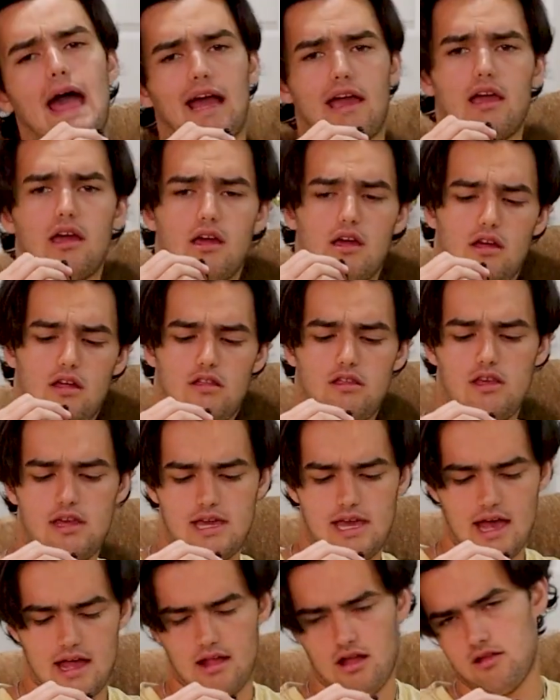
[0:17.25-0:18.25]
back to
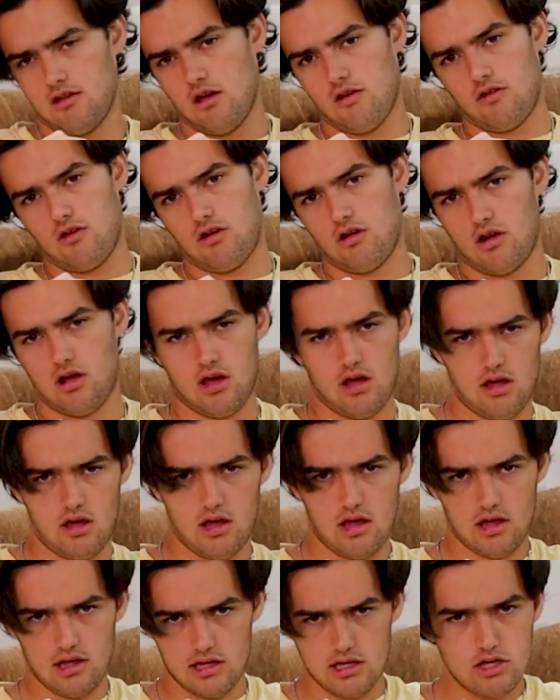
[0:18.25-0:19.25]
yet another
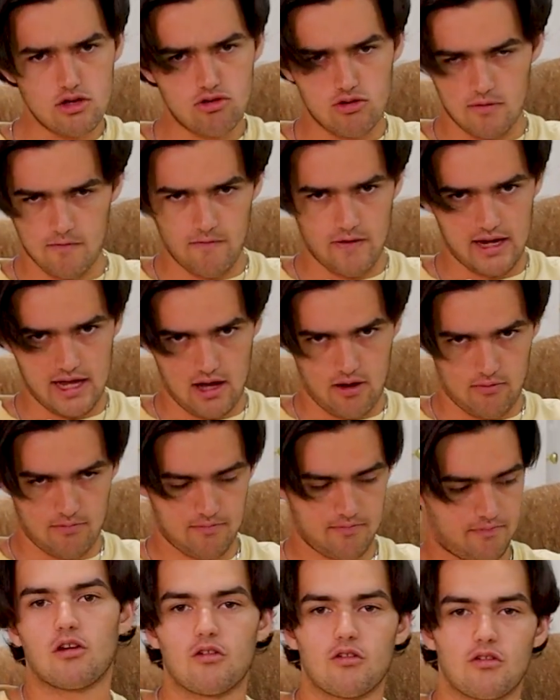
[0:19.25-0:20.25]
YouTube video.
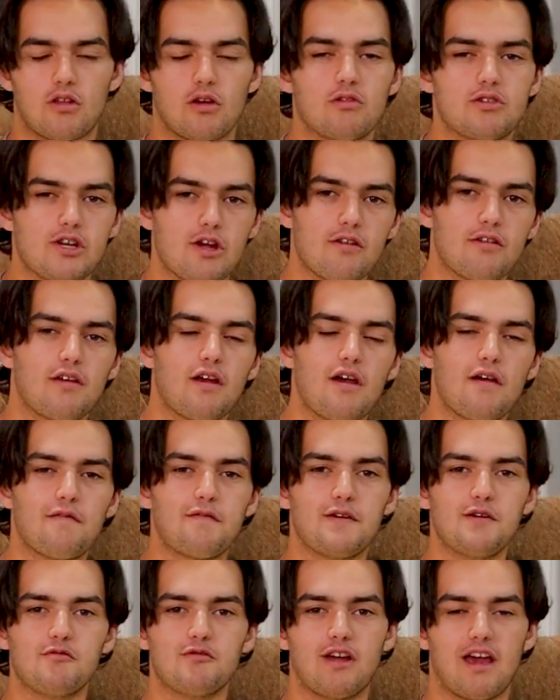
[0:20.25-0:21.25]
So just a
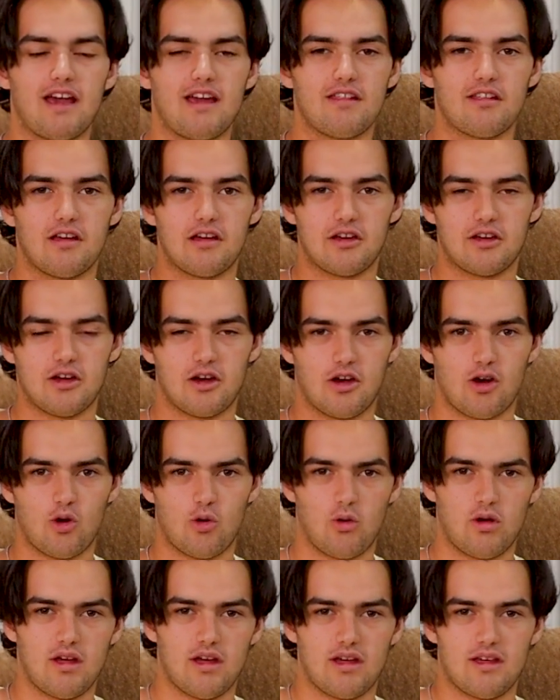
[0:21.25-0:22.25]
few days
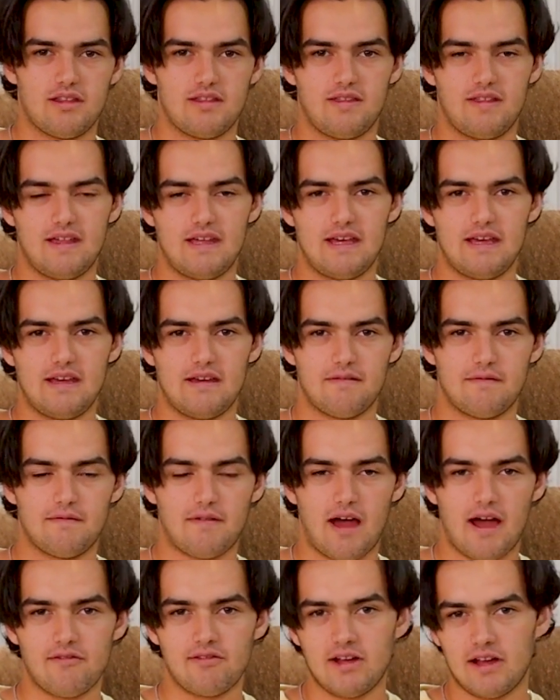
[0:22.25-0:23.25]
ago, the
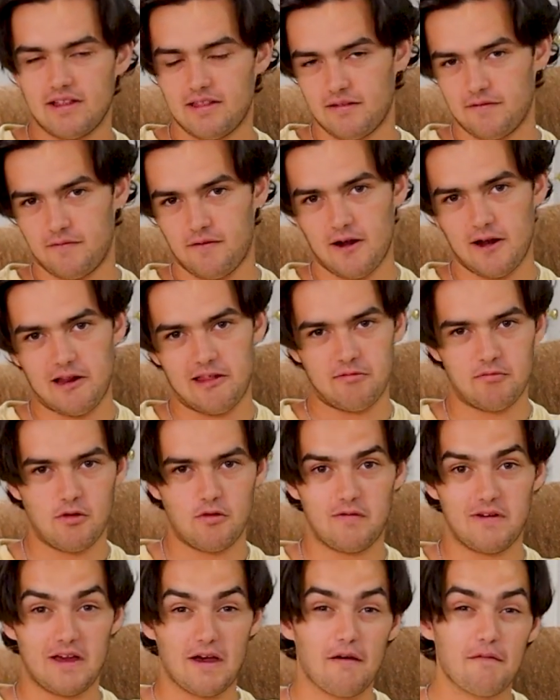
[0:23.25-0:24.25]
Five Nights at Freddy's
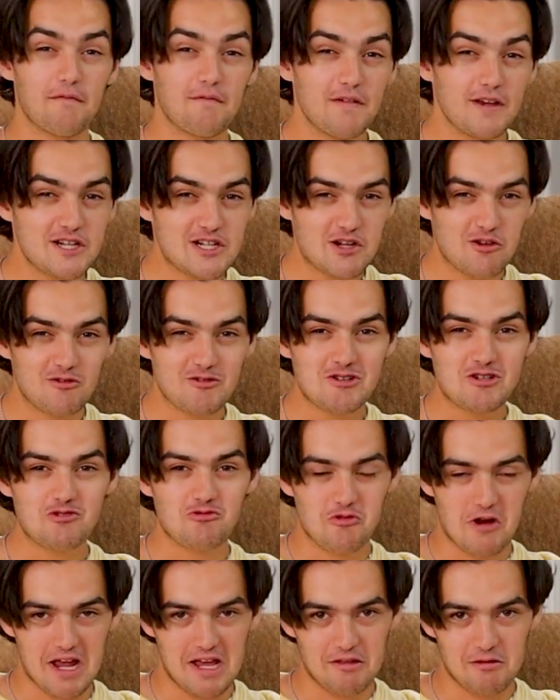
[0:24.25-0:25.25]
movie official
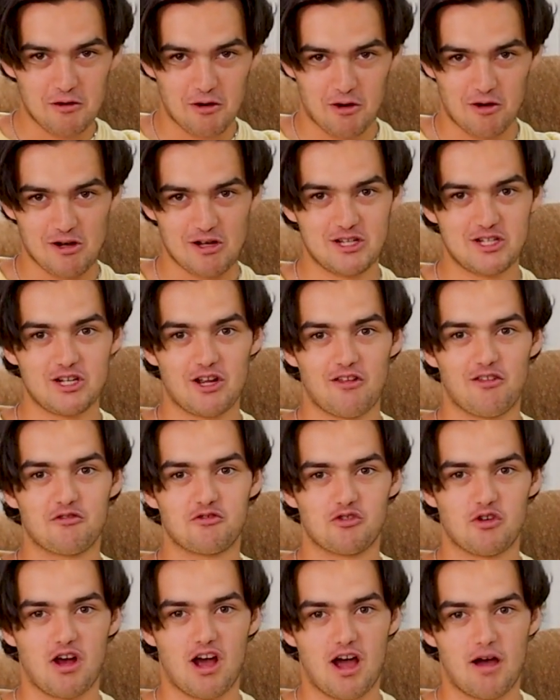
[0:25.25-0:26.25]
trailer just
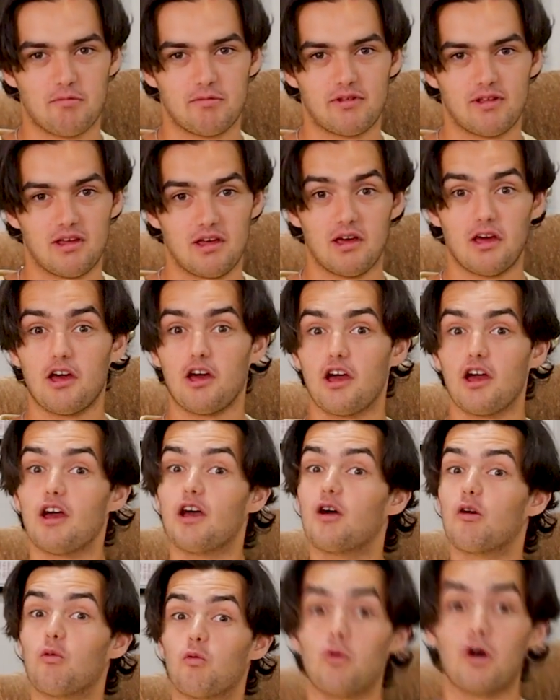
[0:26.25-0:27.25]
dropped.
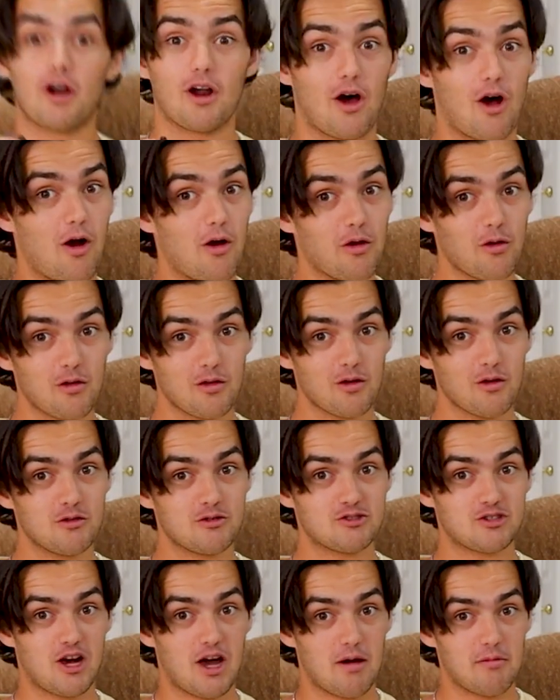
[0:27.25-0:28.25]
What also
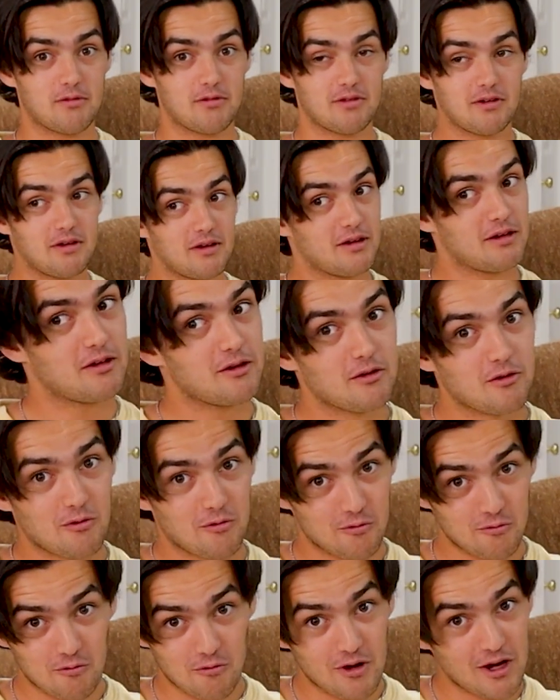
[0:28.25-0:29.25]
dropped
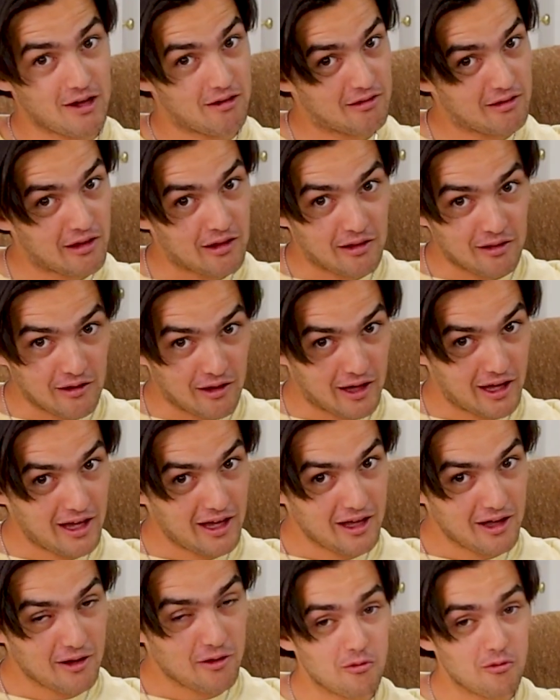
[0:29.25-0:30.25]

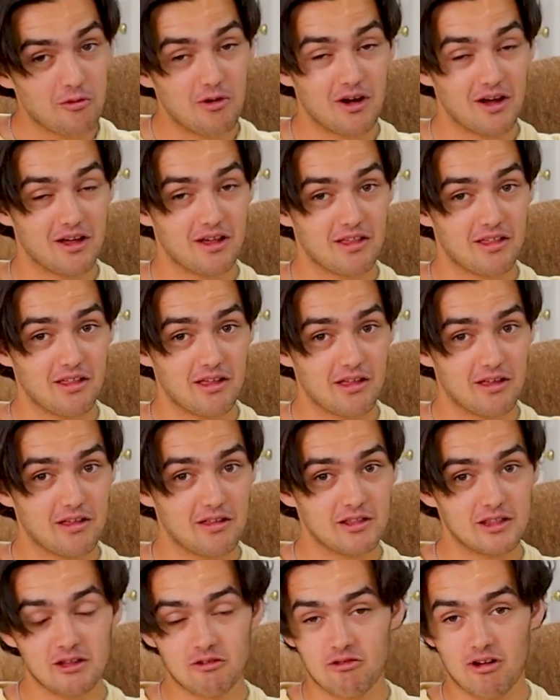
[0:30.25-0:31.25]
recently was
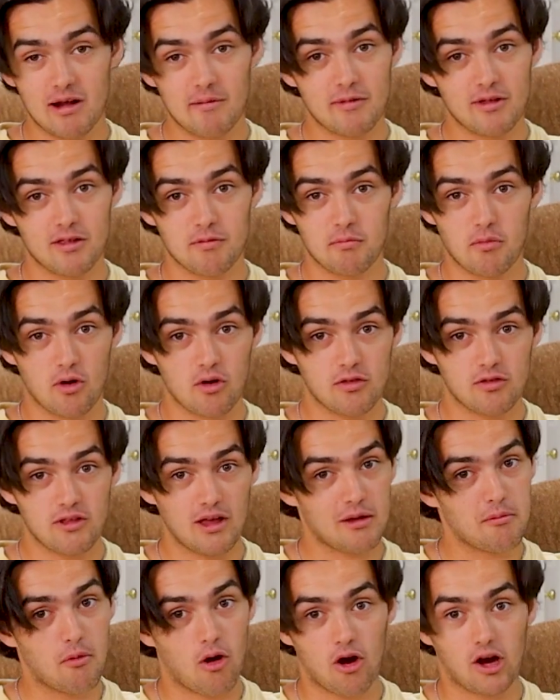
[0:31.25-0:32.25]
the Grimace
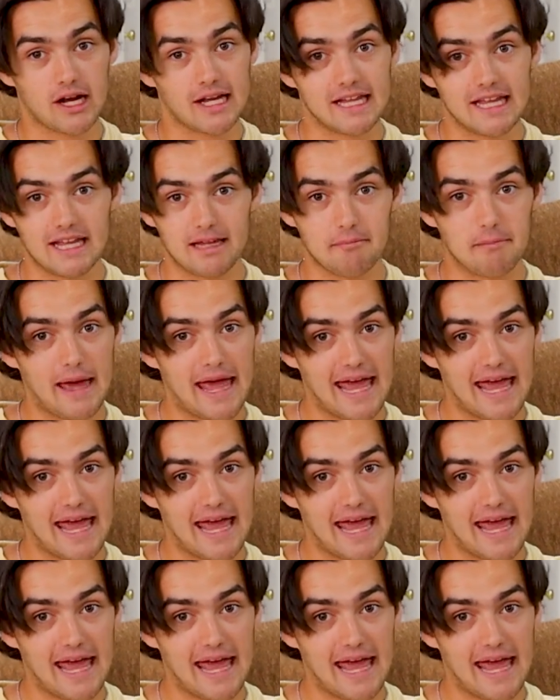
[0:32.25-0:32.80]
birthday marketing